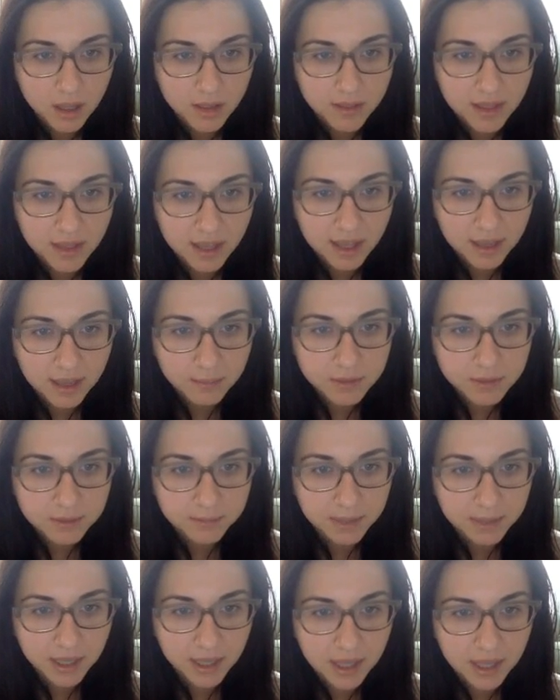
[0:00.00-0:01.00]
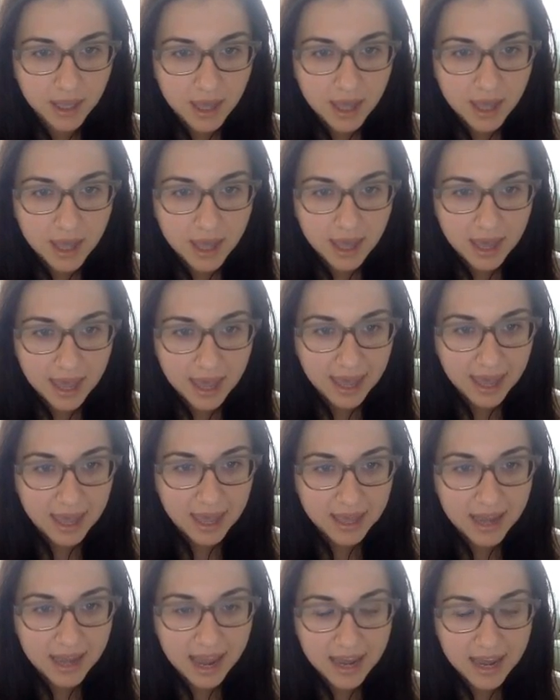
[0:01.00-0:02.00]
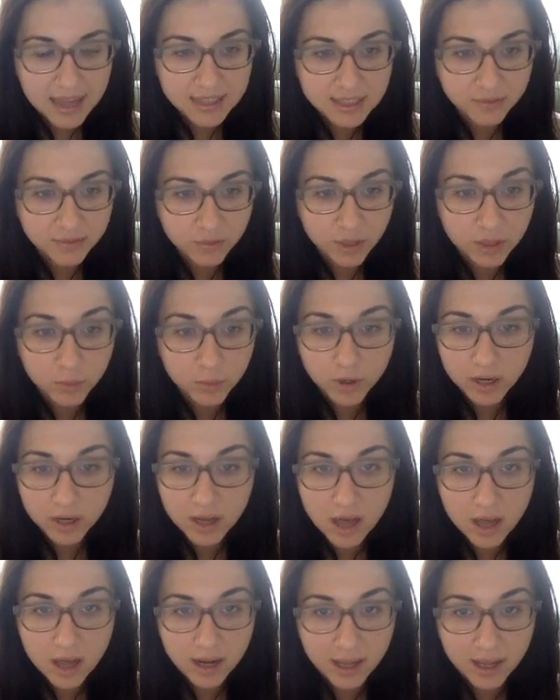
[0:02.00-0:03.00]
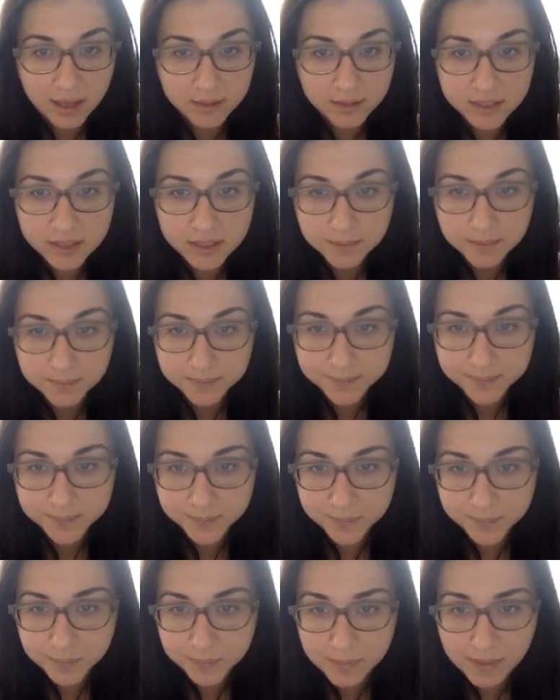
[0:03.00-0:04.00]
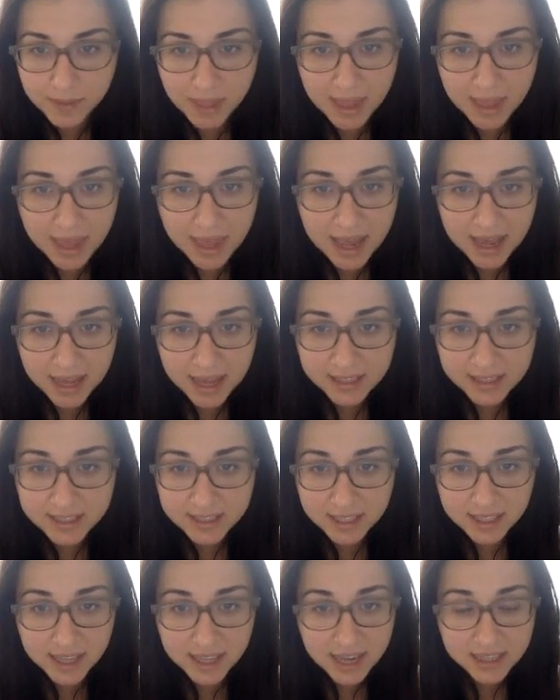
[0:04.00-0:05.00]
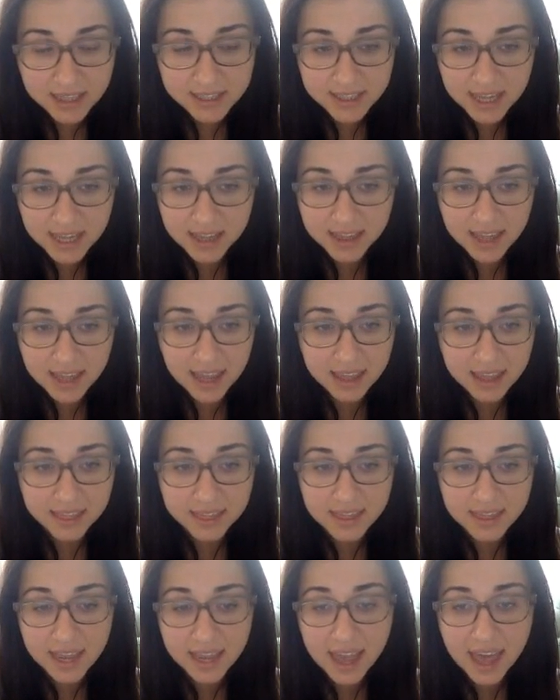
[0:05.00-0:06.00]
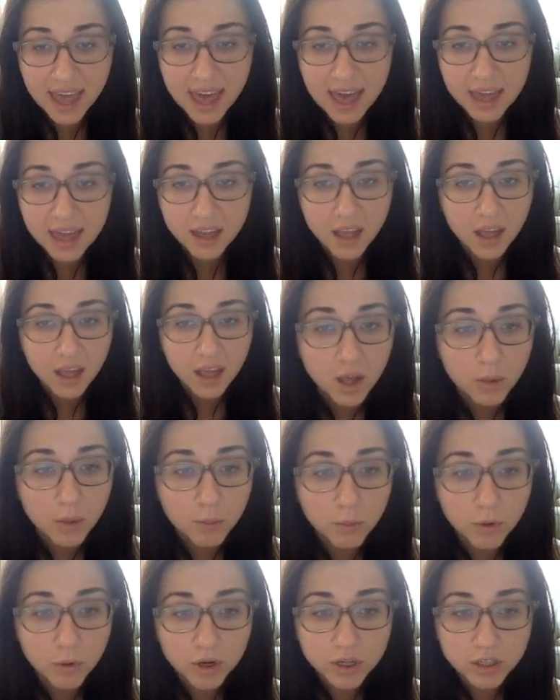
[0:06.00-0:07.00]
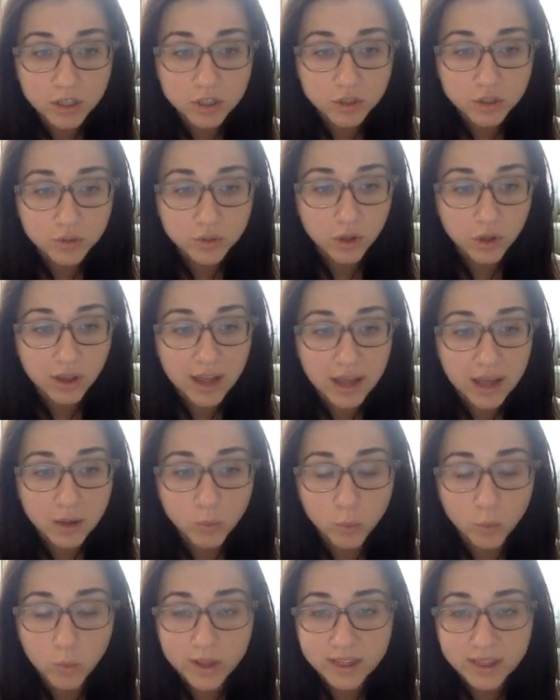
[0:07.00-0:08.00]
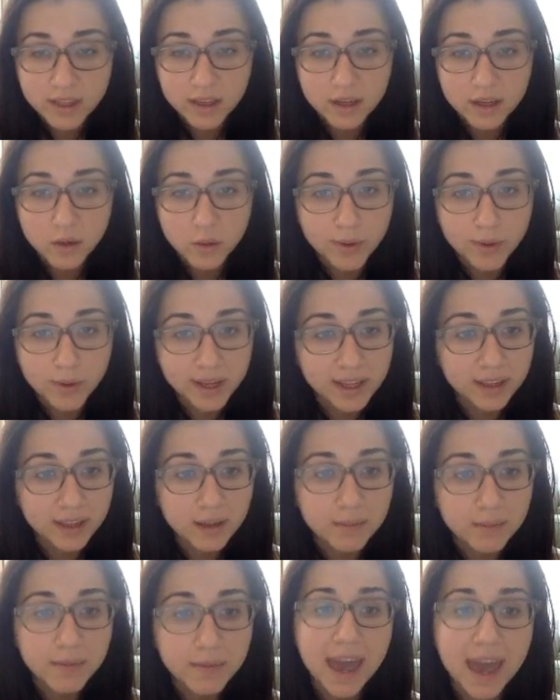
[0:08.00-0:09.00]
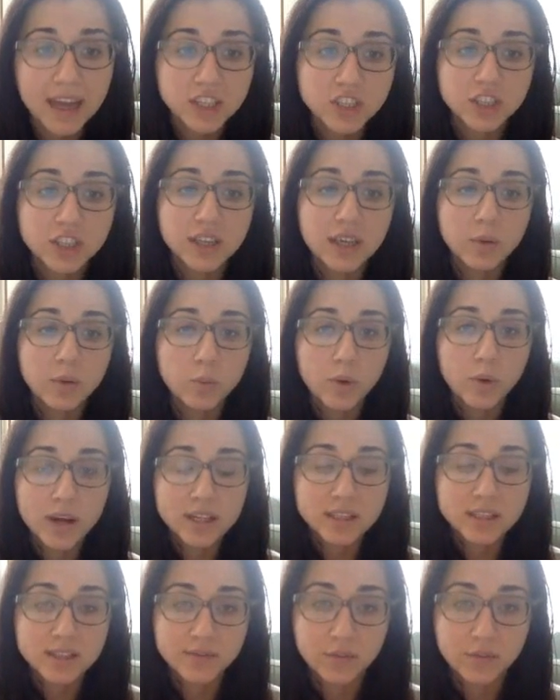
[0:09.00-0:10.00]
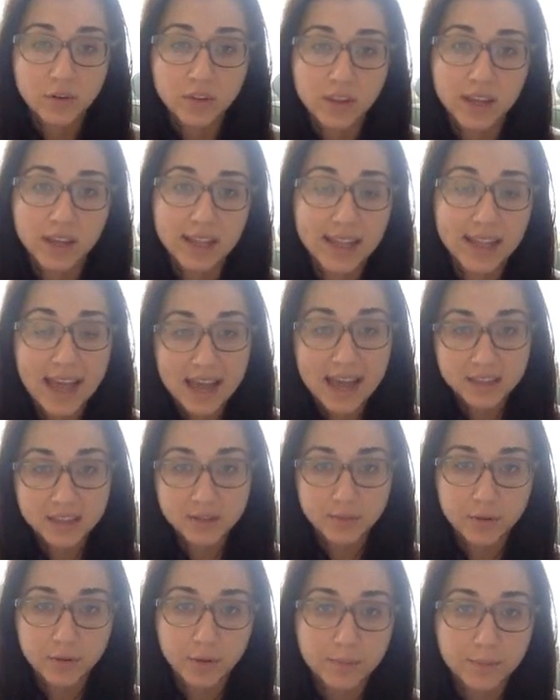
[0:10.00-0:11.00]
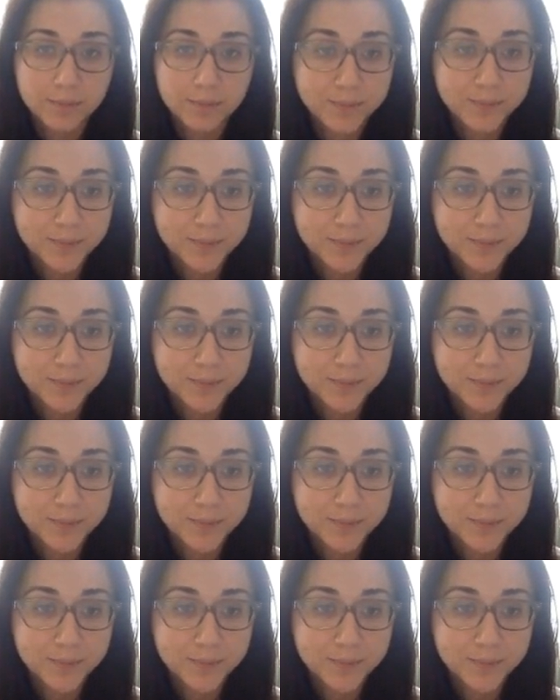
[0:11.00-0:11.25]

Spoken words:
they came to me and asked if we can work on it. I said yes, and they had more control on what the curriculum actually was for the classroom.